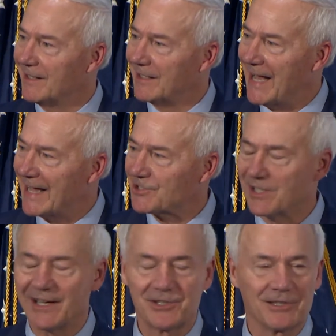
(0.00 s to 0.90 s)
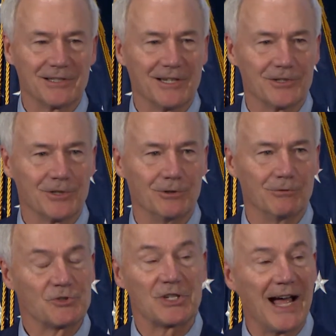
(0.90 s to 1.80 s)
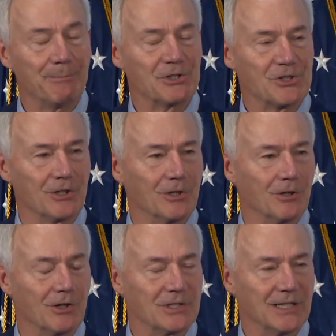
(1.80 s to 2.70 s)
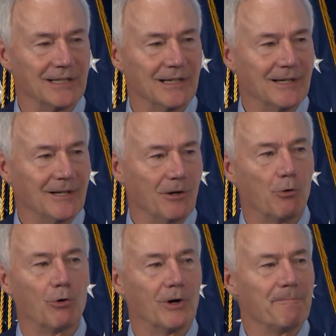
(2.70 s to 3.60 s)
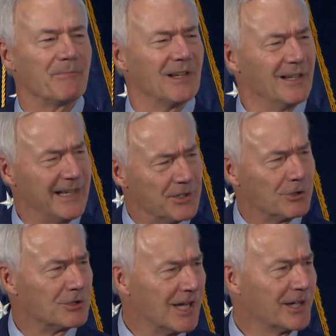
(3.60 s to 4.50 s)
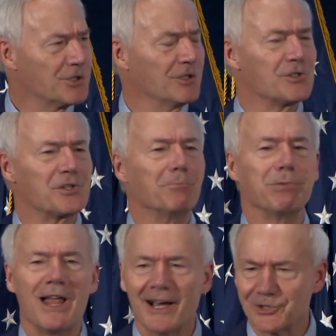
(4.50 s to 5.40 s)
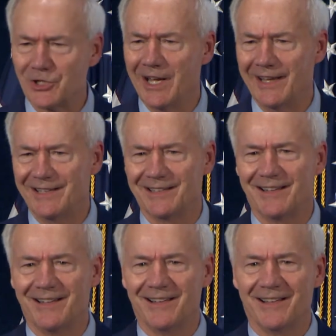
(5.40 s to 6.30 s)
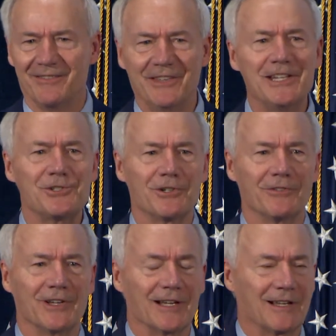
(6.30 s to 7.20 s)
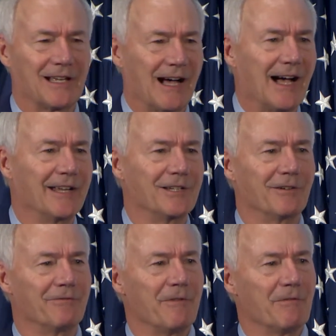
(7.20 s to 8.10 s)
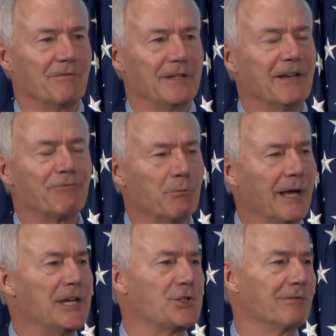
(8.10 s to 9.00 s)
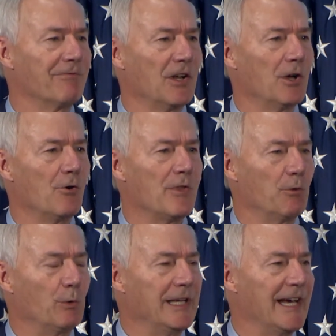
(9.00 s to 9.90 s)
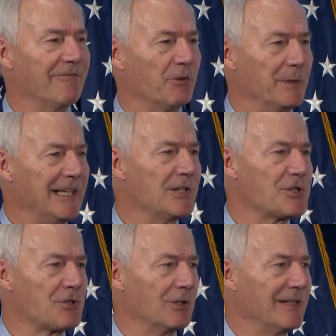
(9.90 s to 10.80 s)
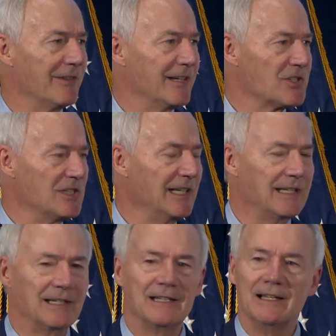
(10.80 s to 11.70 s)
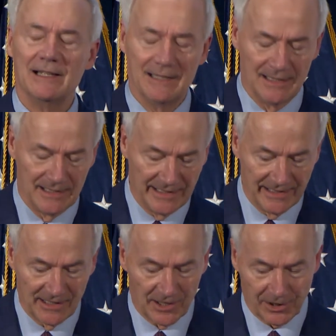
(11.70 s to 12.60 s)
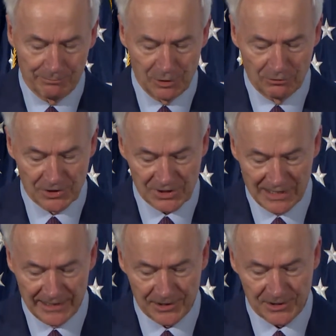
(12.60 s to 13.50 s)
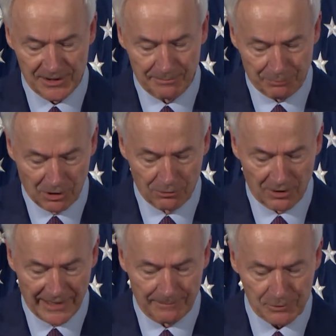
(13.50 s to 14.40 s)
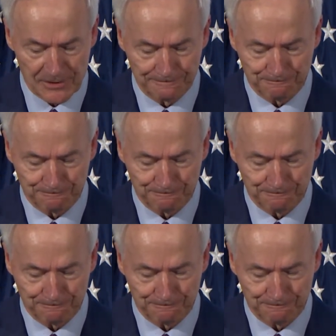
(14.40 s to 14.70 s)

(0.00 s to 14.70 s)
access to cybersecurity or introductions to blockchain. These are the kind of information flow that we have from industry that is needed in our computer science programs.